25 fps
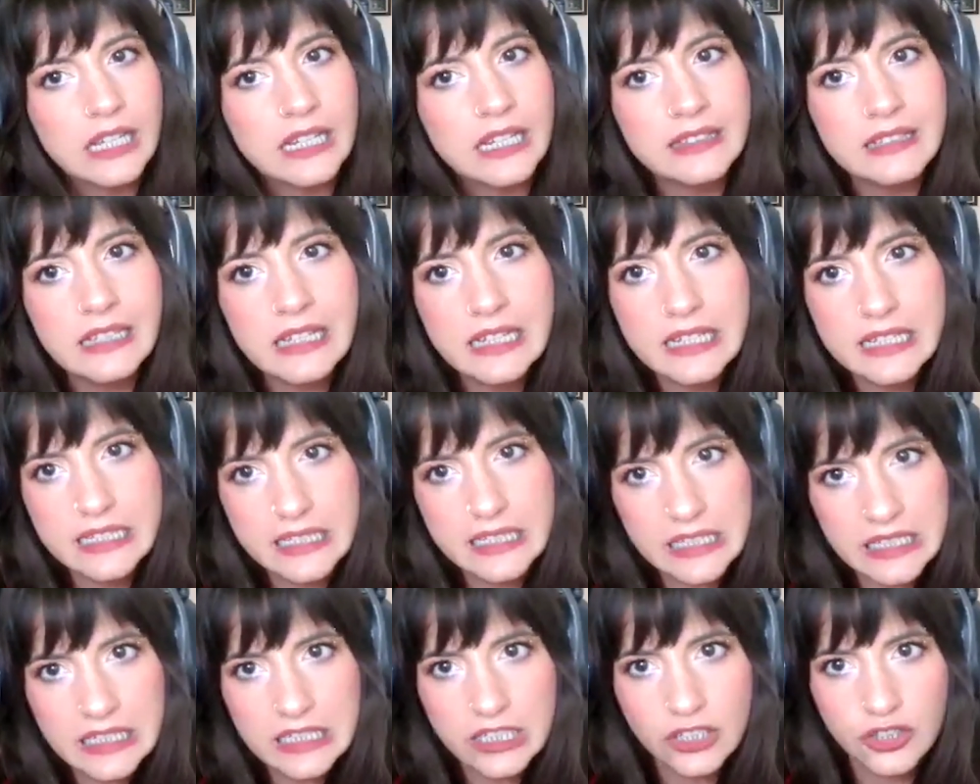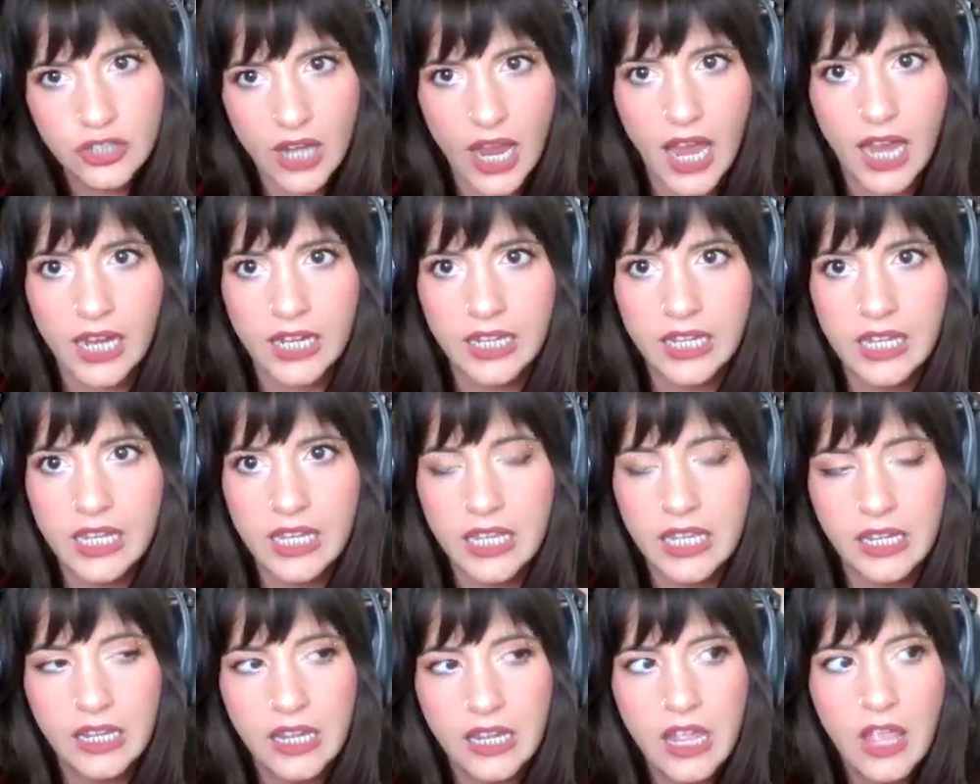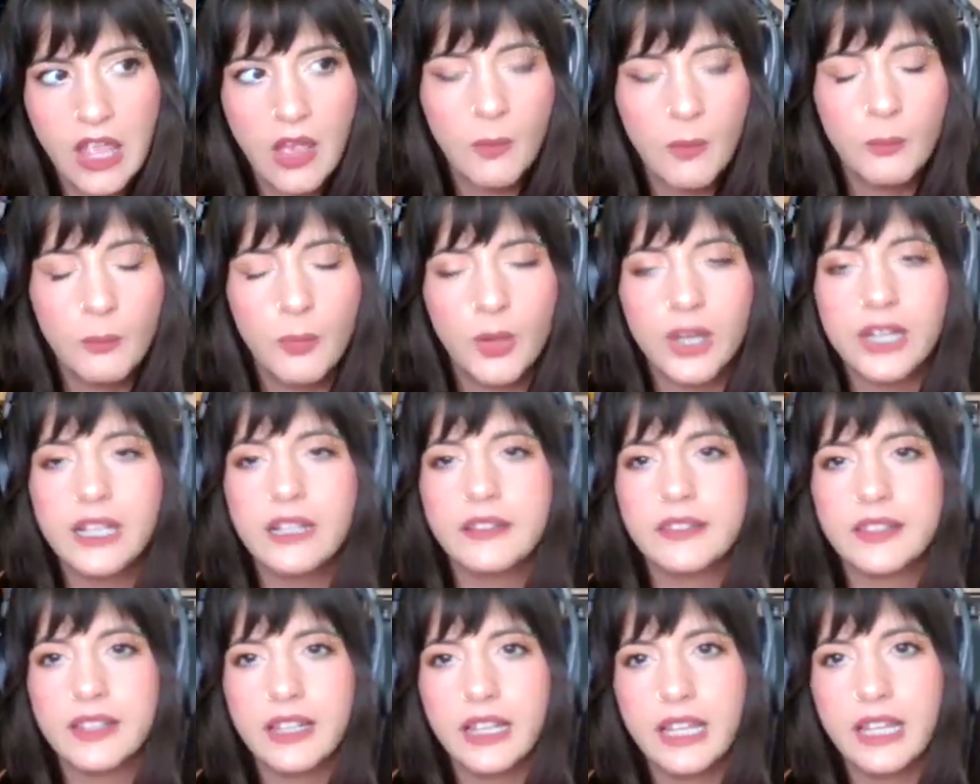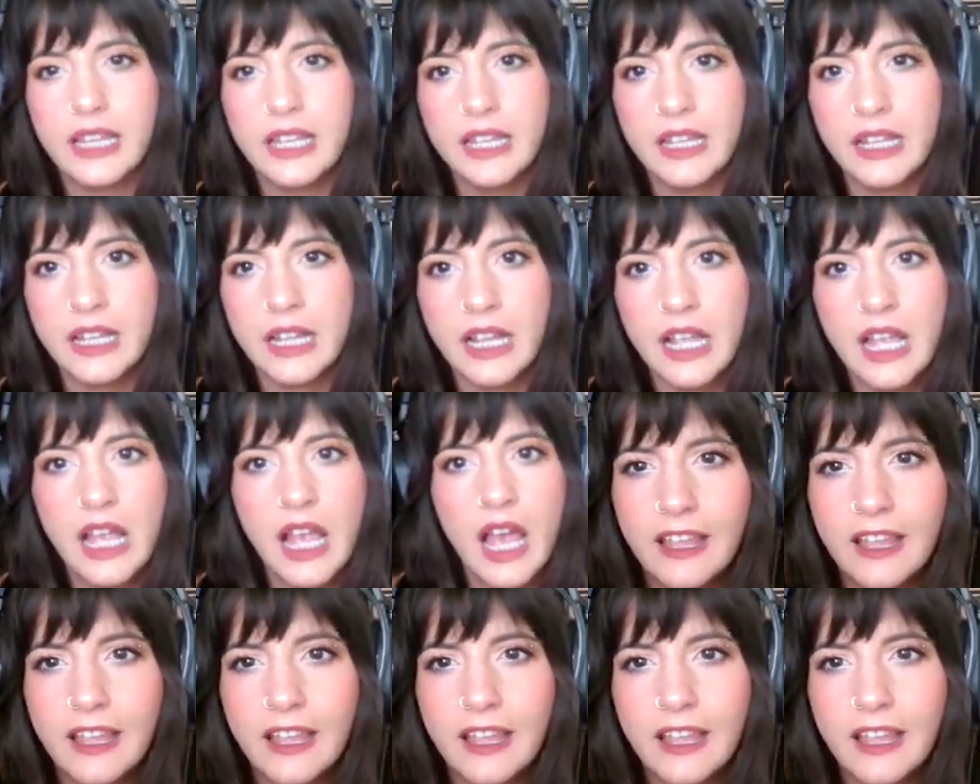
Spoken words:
Like, it's a neat jacket, but it's like,